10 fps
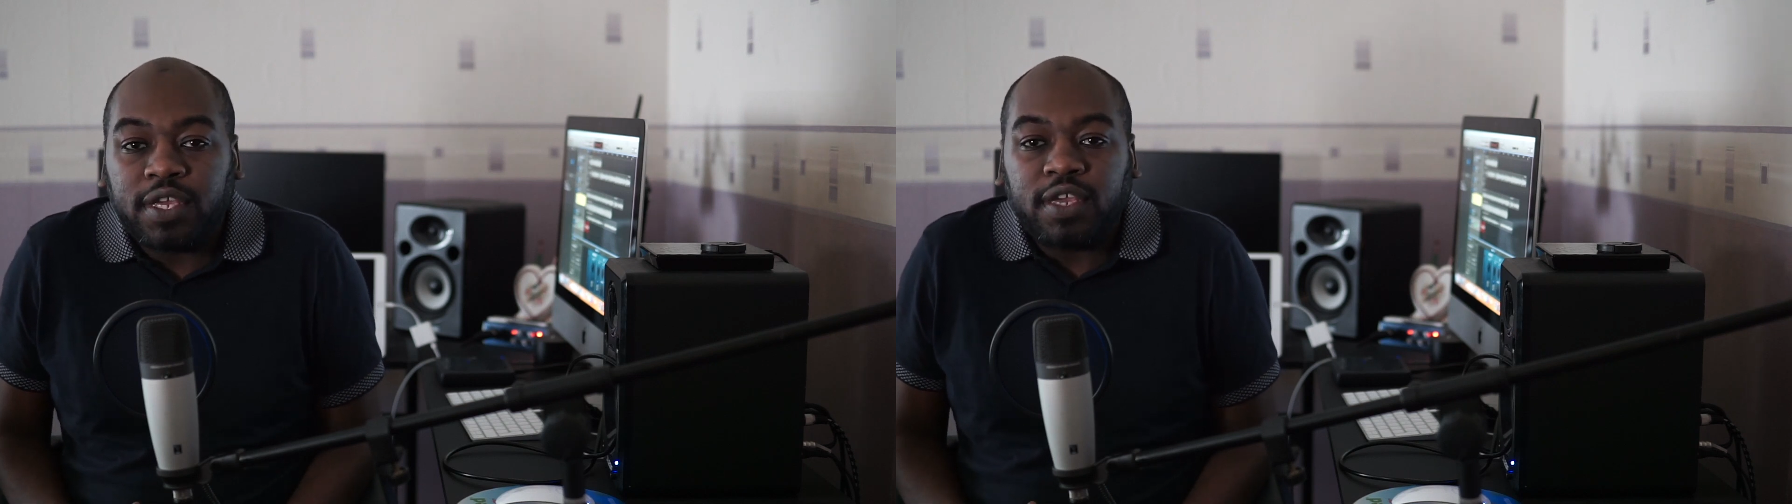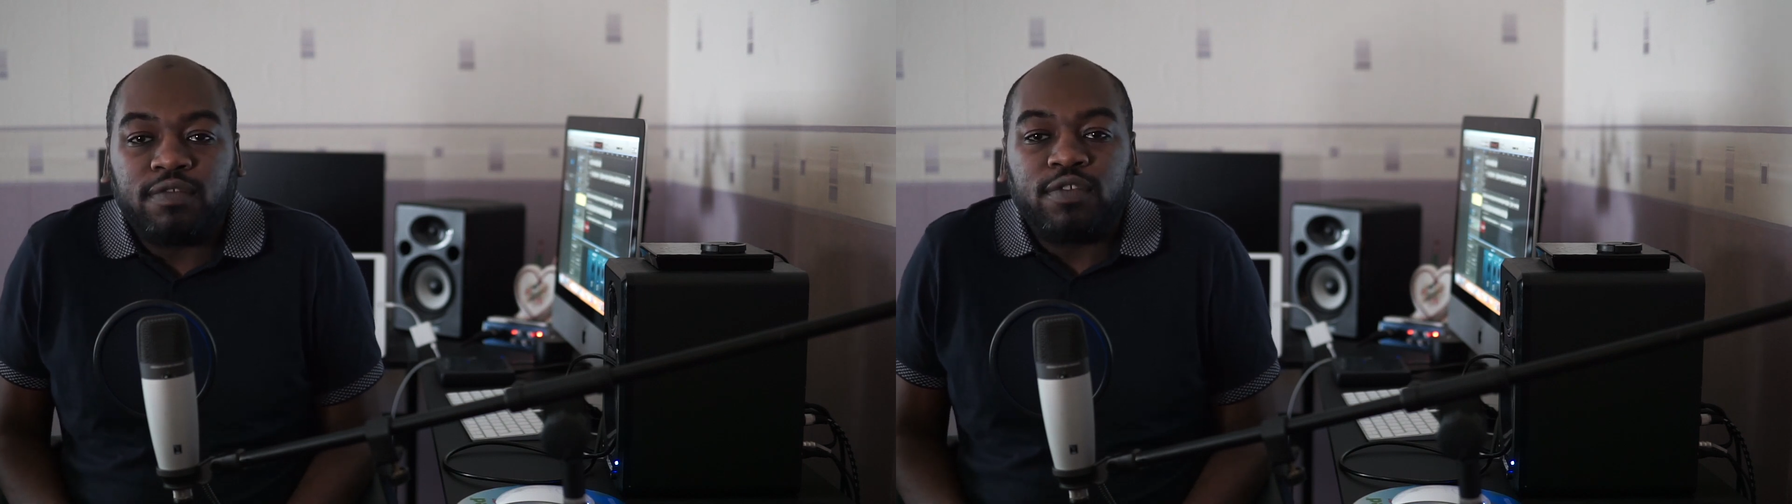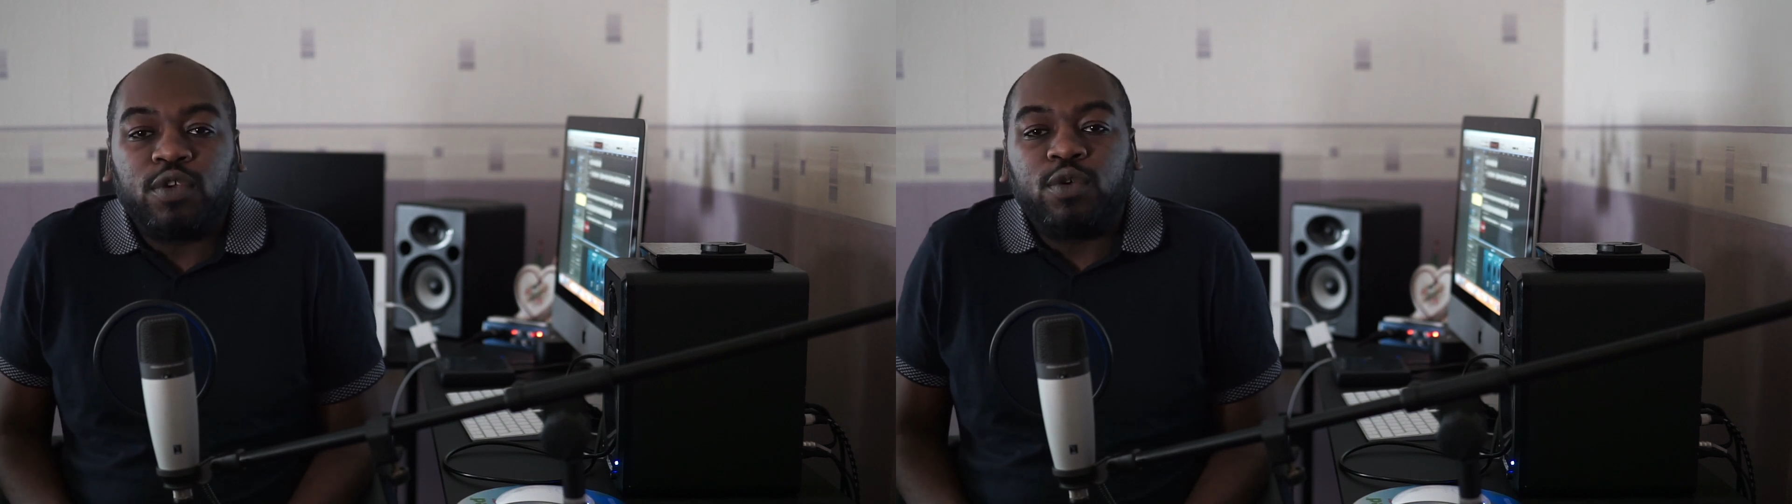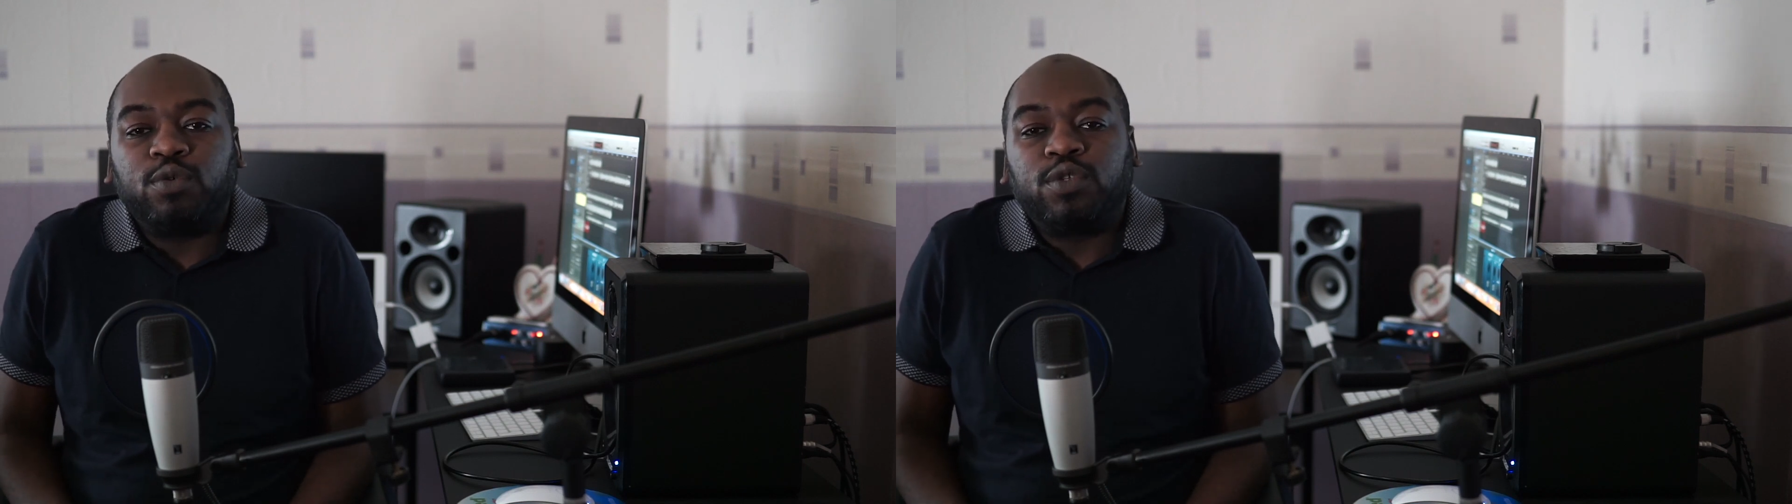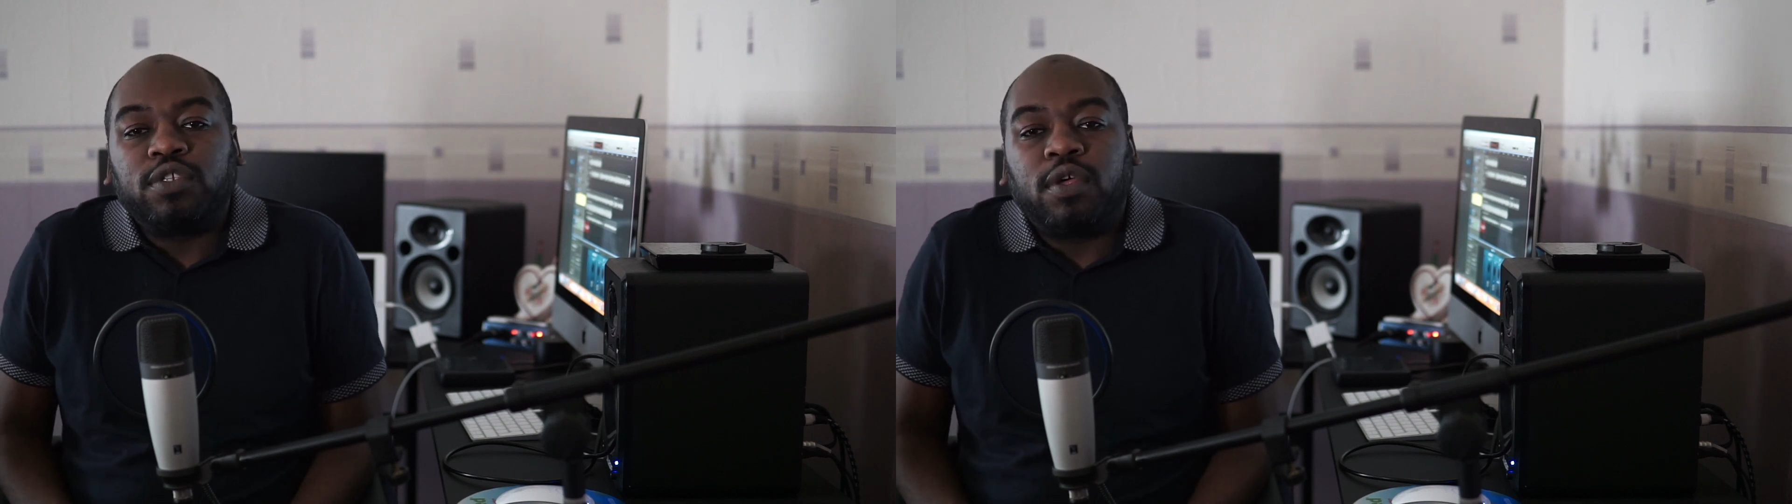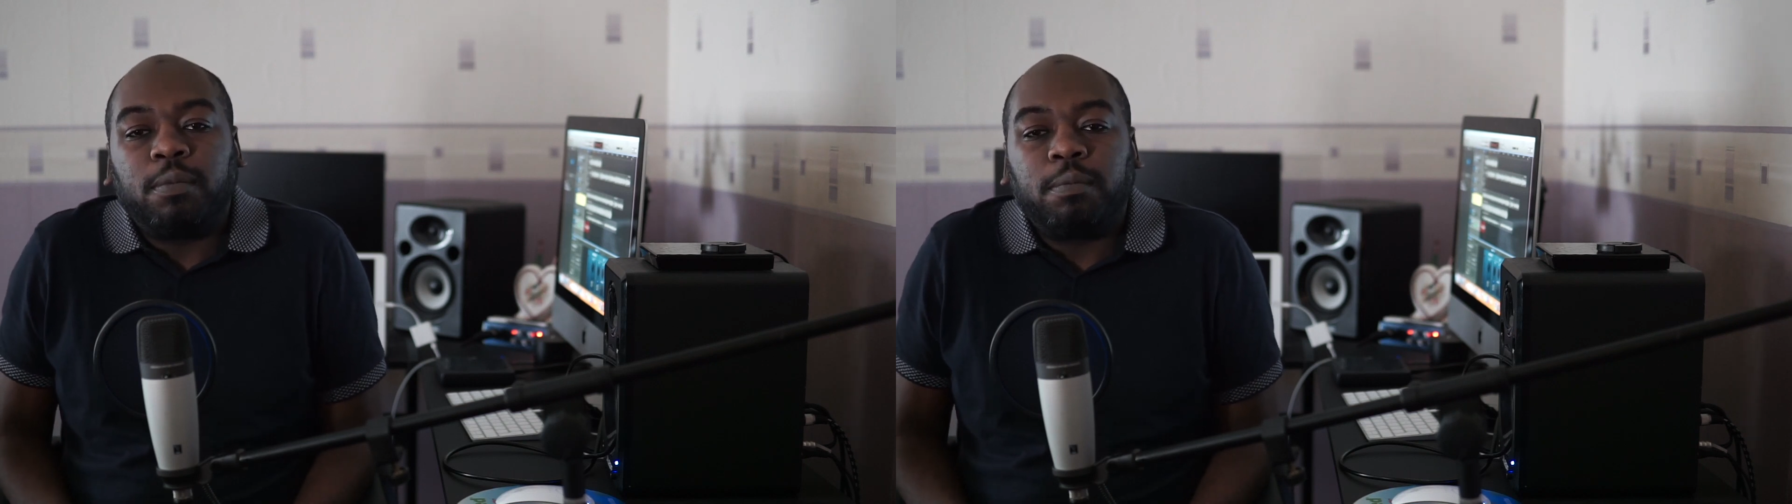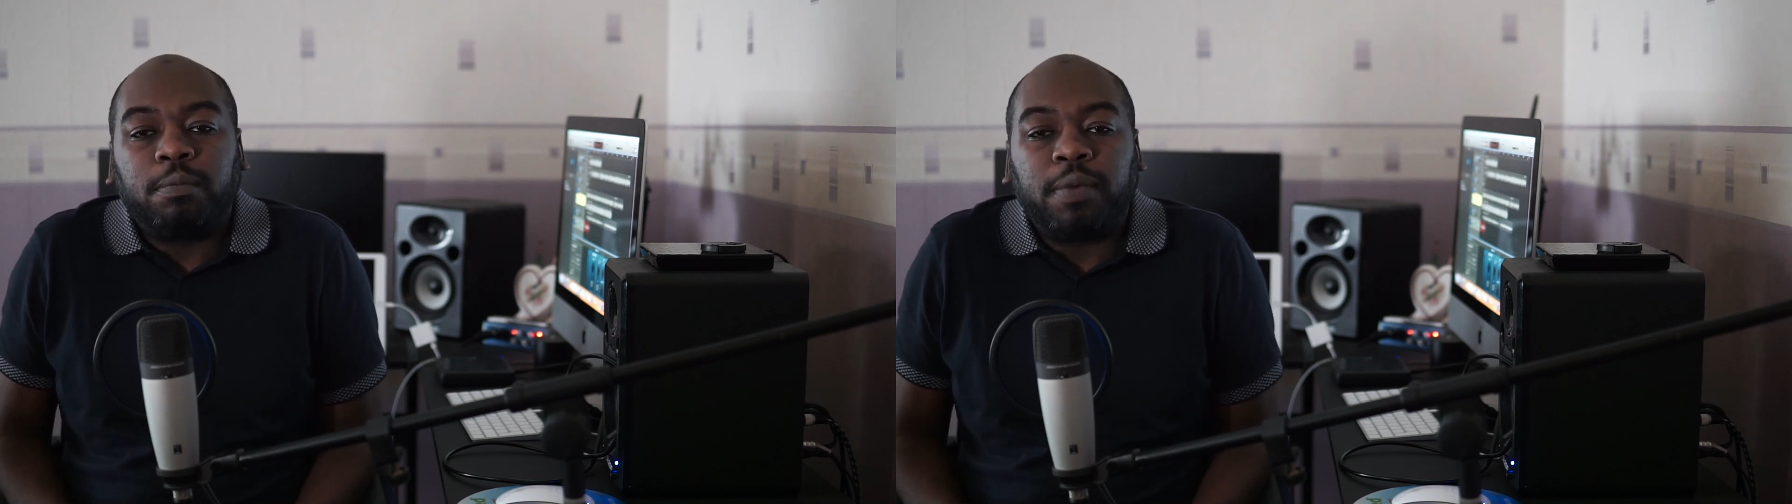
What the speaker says: give you some